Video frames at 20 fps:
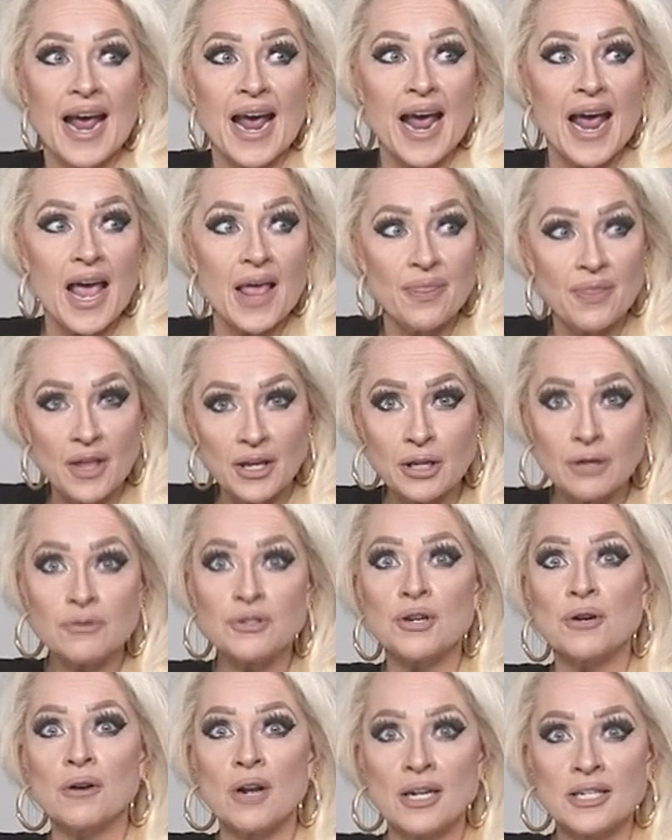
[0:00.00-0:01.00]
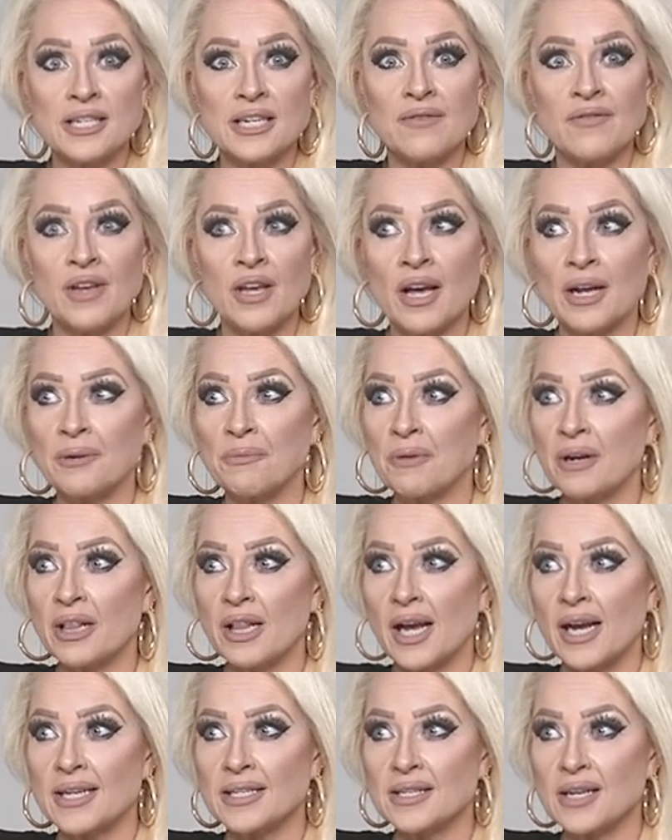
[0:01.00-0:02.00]
And then you turn on T V on and
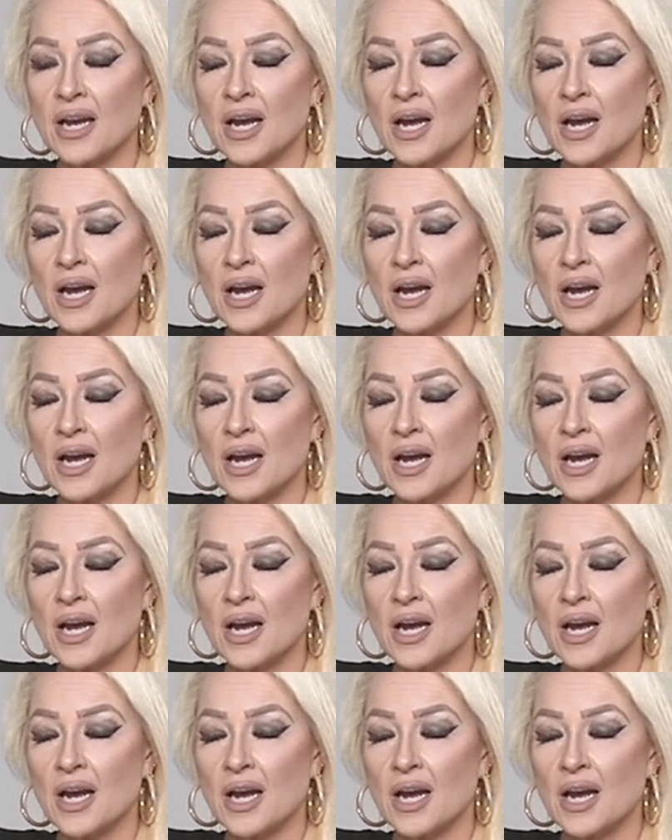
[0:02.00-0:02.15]
realize